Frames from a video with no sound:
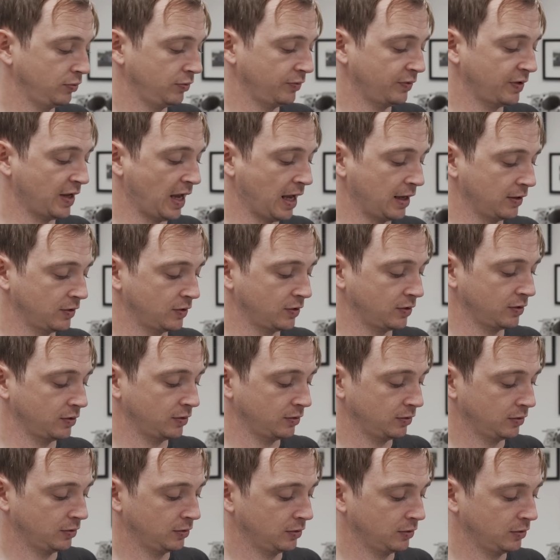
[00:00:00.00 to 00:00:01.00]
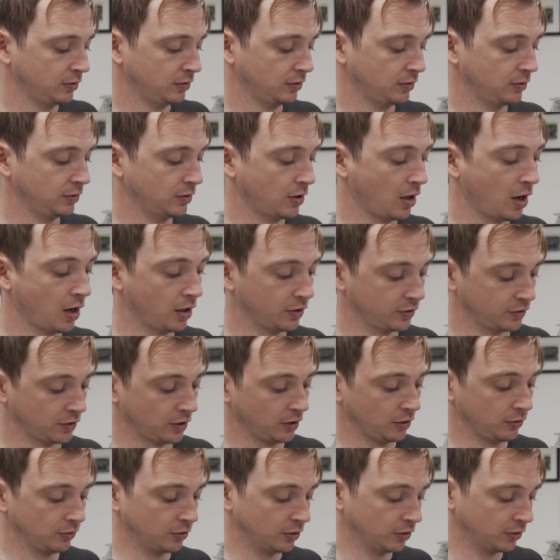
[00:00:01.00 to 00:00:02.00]
that's our
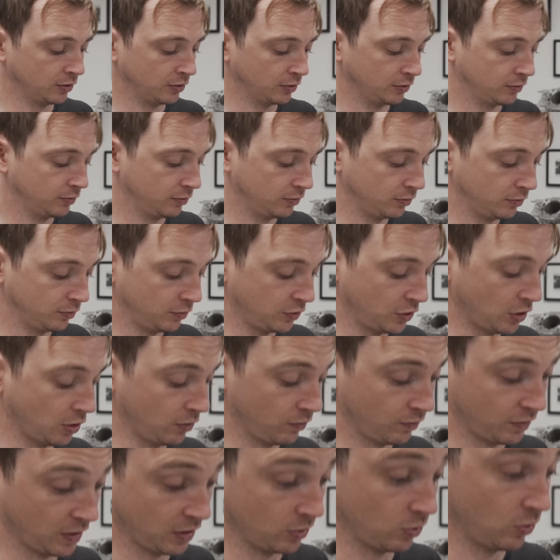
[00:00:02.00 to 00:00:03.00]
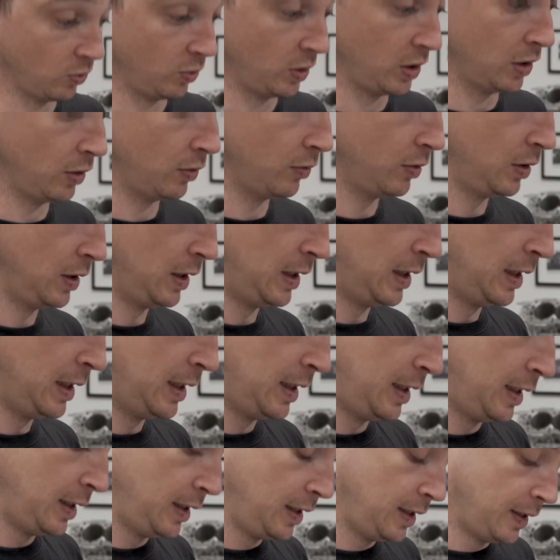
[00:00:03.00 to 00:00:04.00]
solution. So that's what we do.
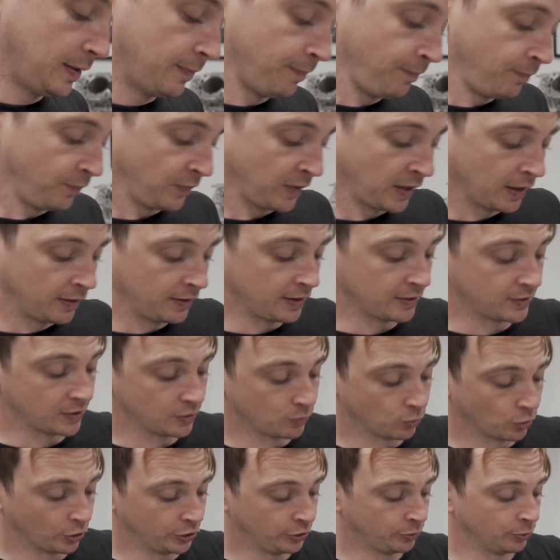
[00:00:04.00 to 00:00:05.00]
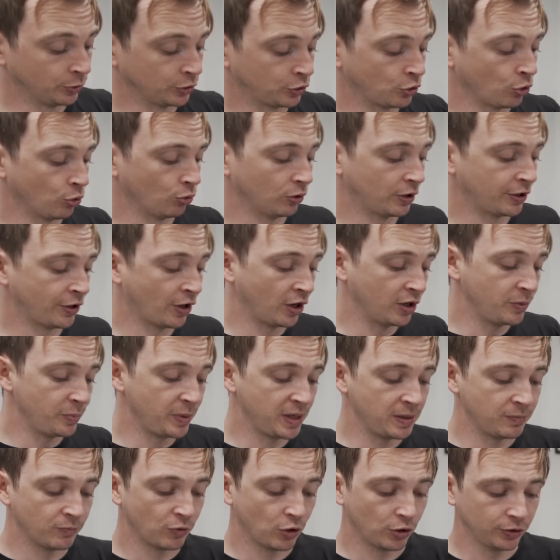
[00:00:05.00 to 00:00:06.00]
This is what you would call an
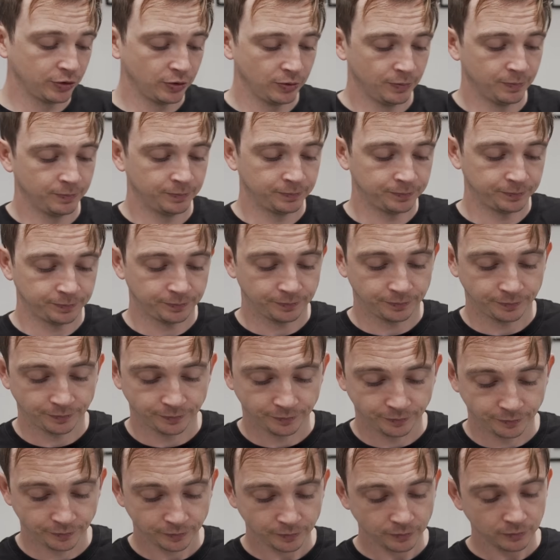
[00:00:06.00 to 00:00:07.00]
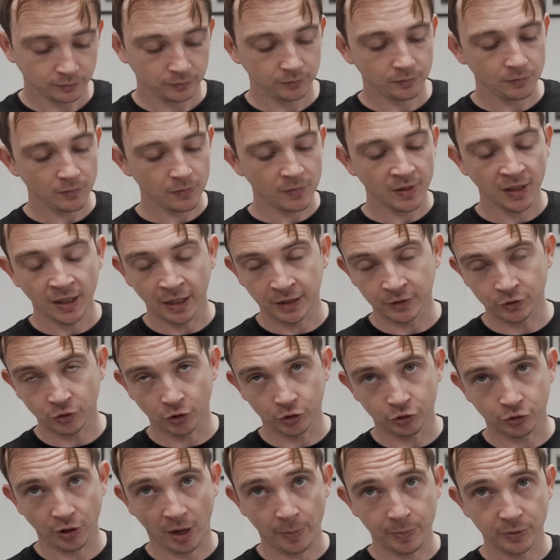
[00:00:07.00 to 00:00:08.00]
I-beam rod, and it's got
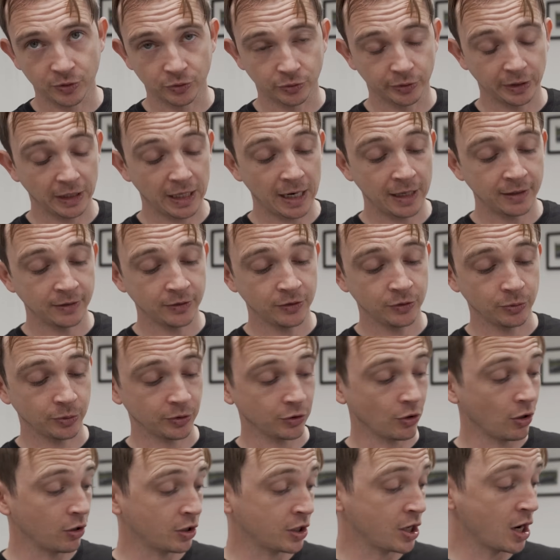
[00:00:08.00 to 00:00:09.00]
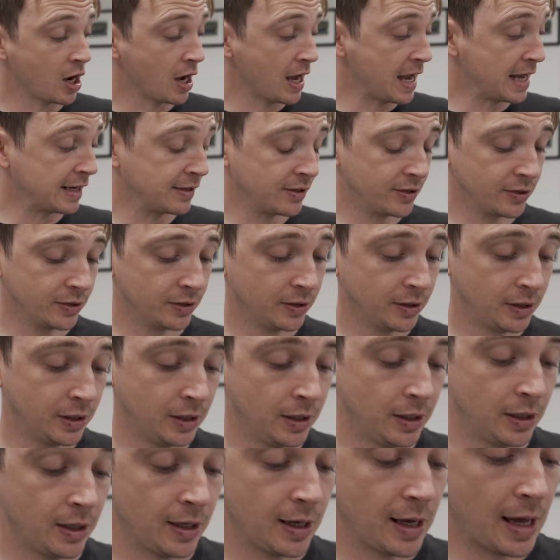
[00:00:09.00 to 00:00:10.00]
a trapezoidal end, so it's got a cut end.
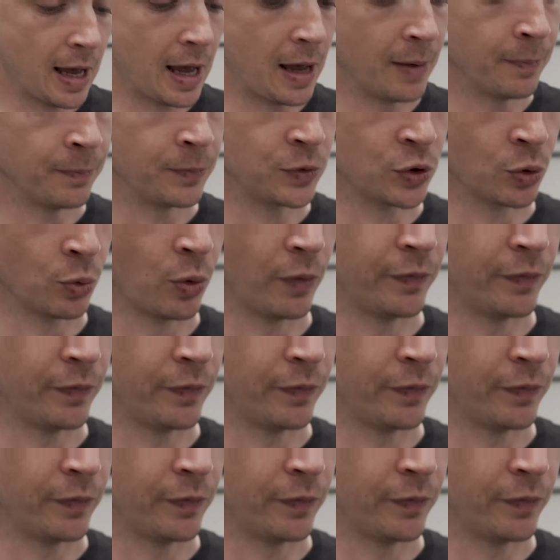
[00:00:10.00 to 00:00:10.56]
So